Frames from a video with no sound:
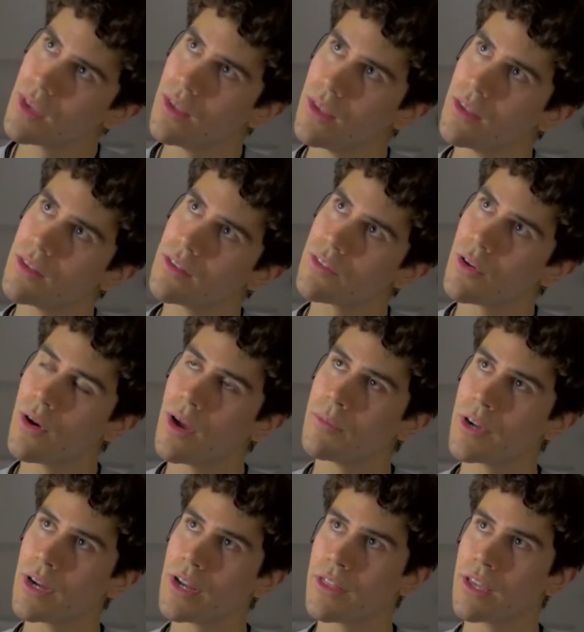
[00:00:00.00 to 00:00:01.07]
so I'm
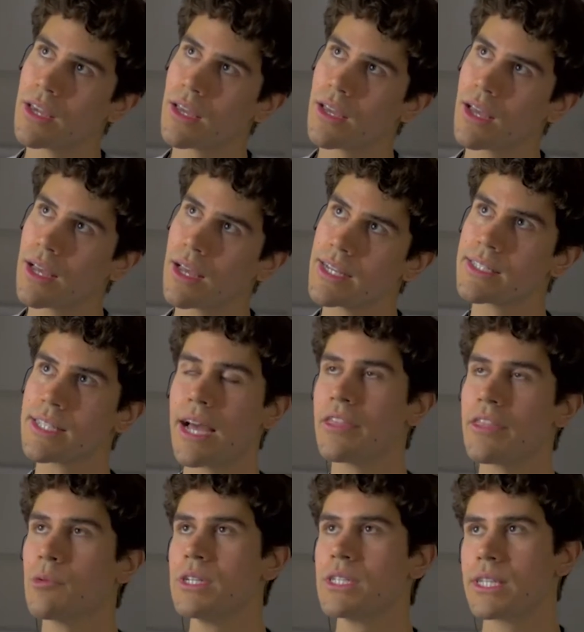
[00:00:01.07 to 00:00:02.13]
trying to think, because I
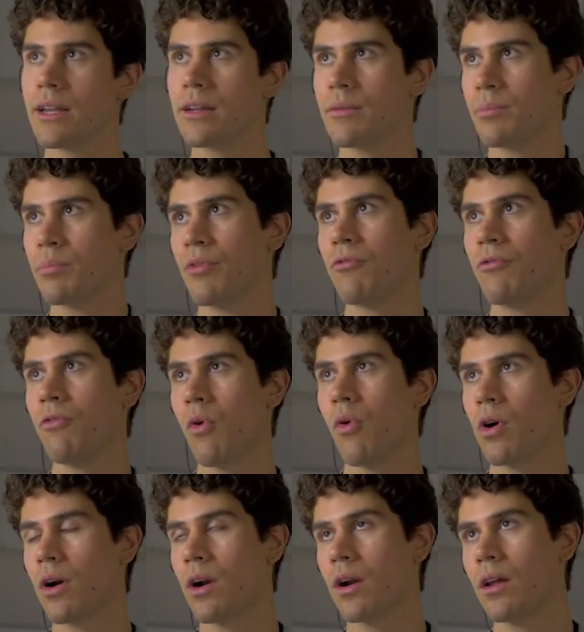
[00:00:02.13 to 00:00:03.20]
think we said
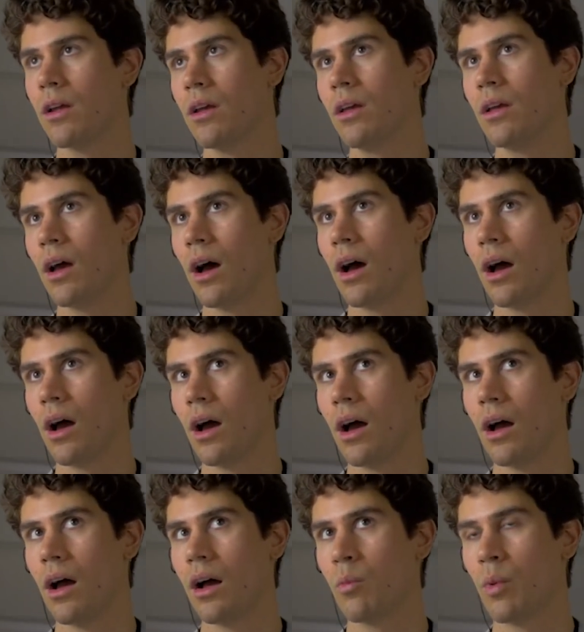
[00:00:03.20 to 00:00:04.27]
before
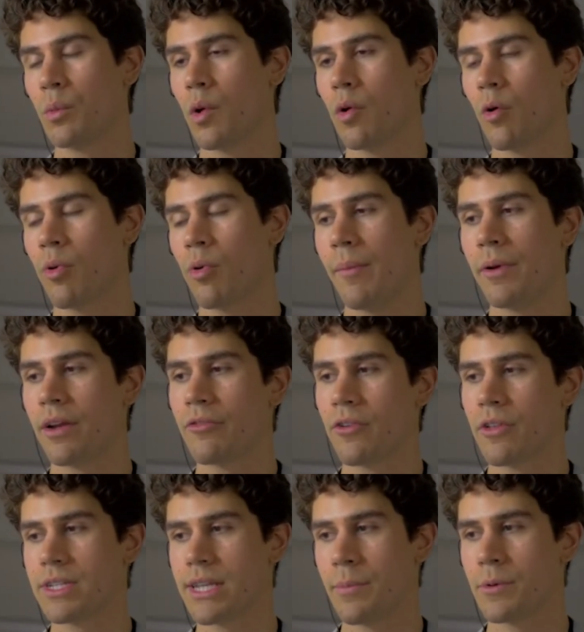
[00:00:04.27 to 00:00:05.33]
uh, when we were prepping for
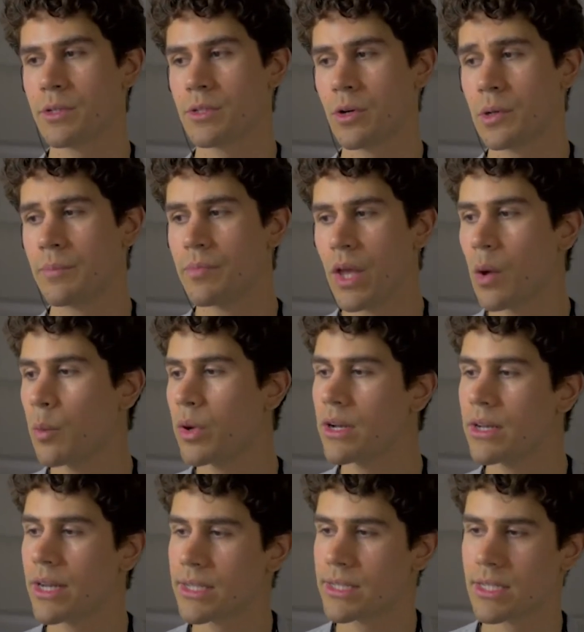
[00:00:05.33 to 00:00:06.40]
this episode, we didn't
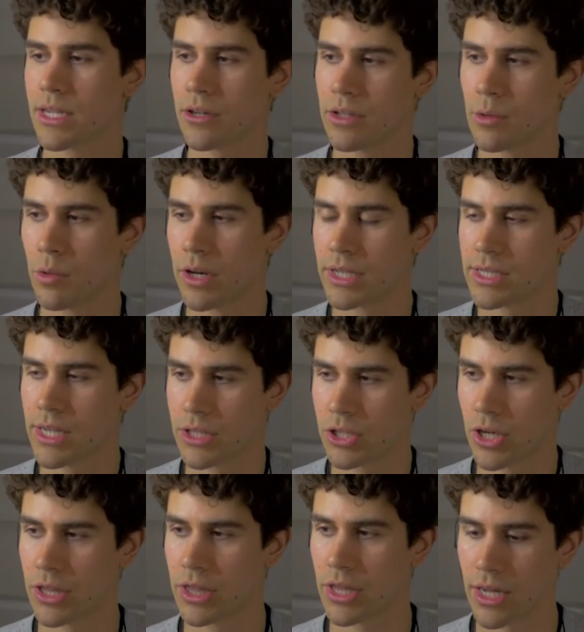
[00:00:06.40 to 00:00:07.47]
necessarily want to touch
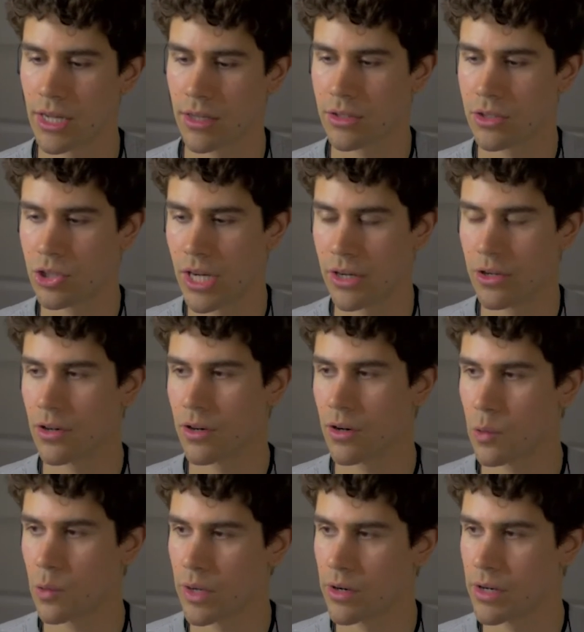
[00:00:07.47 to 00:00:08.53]
on like gender
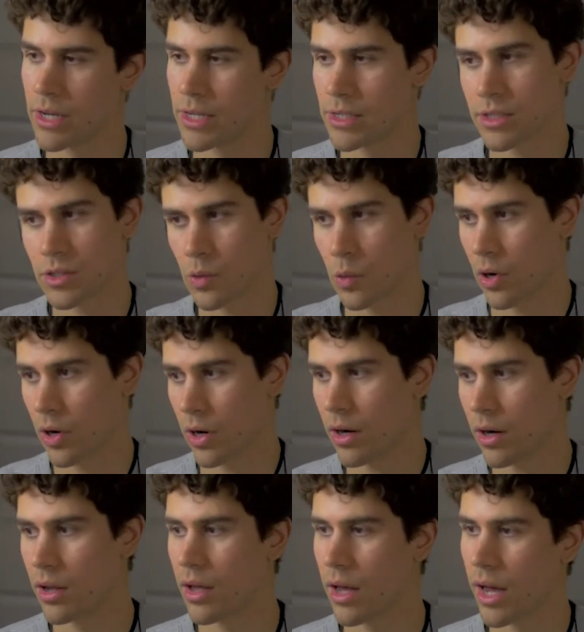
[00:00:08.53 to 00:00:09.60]
queerness or
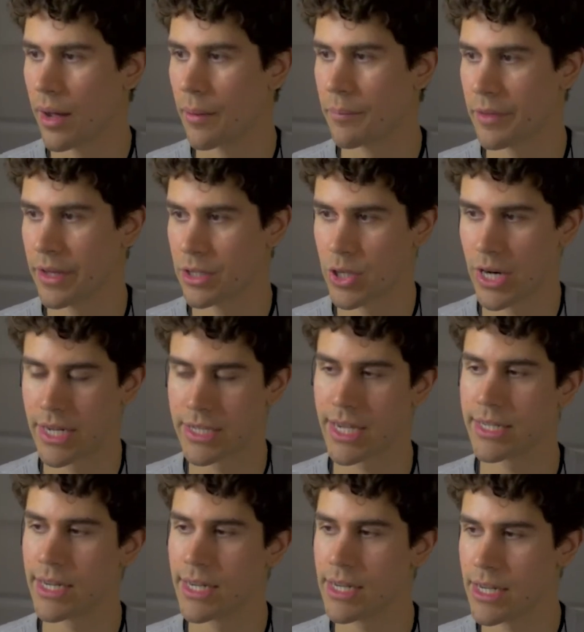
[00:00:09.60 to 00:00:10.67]
um, like trans
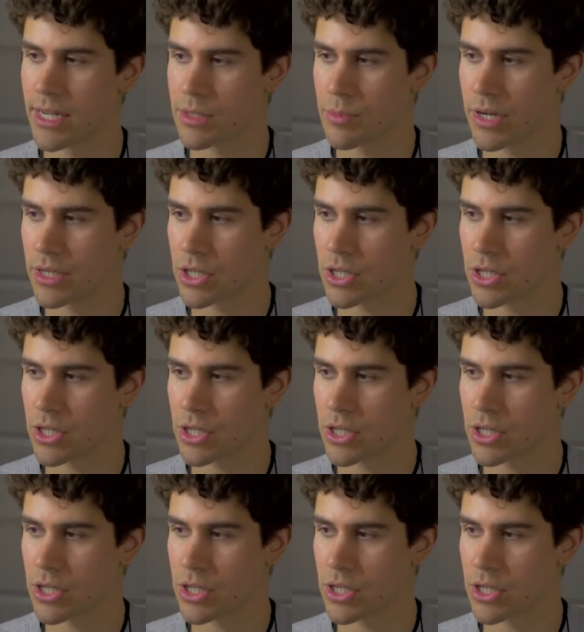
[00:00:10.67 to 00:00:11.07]
identity as much.